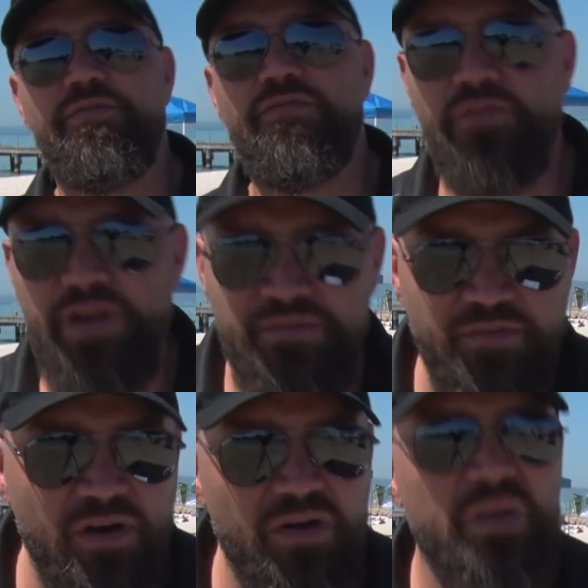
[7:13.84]

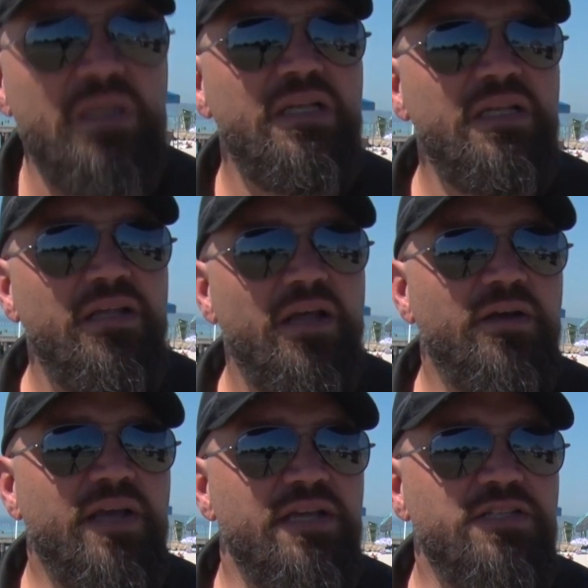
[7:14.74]
Freefall.
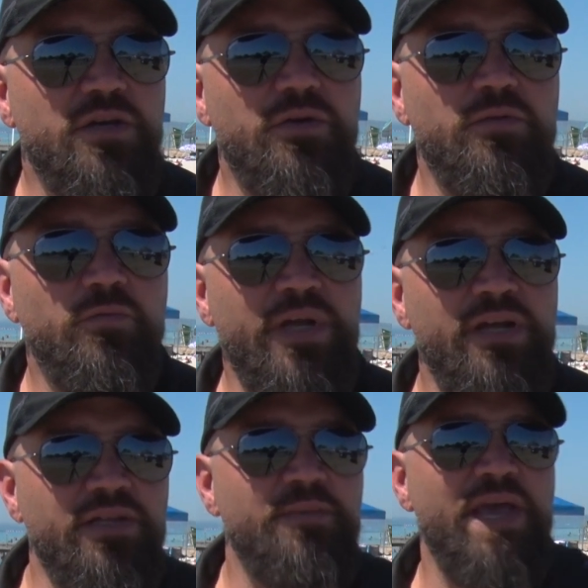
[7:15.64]
Okay, so we
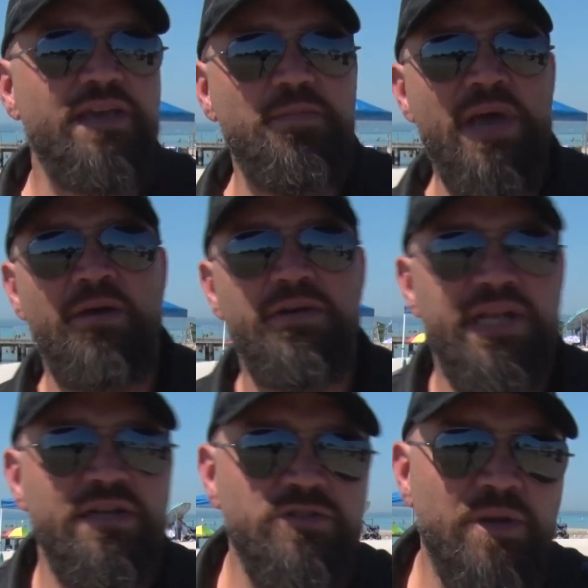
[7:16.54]
only make a powered
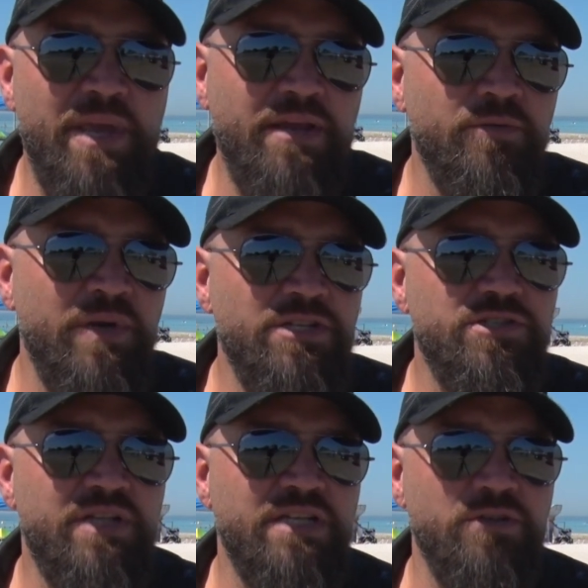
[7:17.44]
down drum anchor
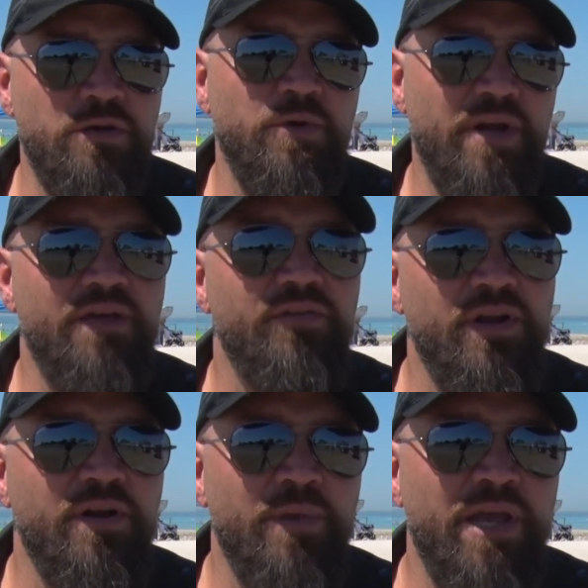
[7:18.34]
winch. That's all we're ever
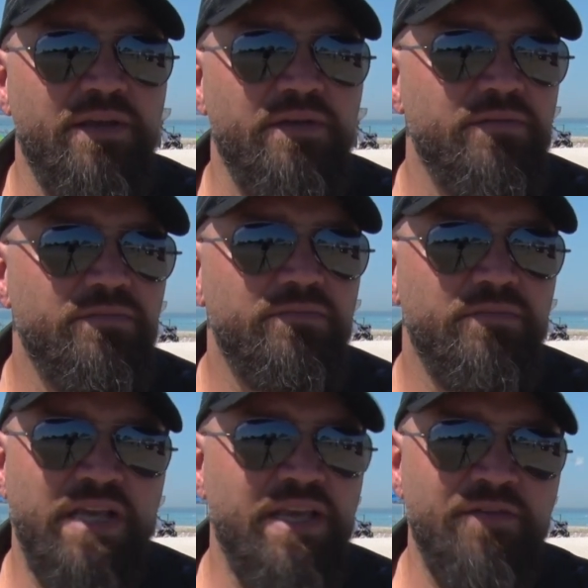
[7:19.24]
going to make,
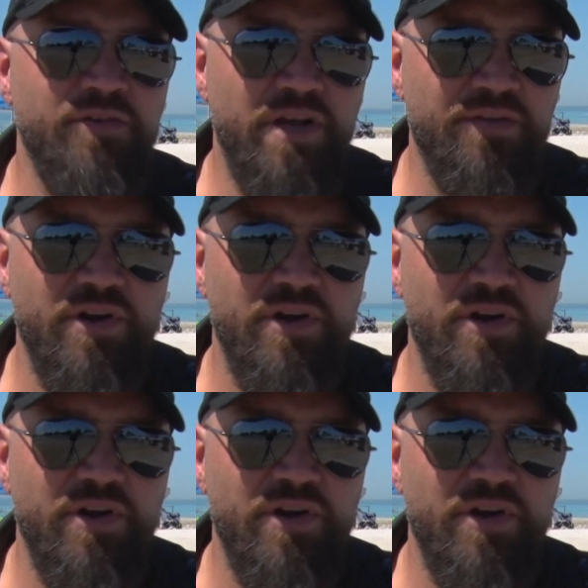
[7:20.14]
like ever.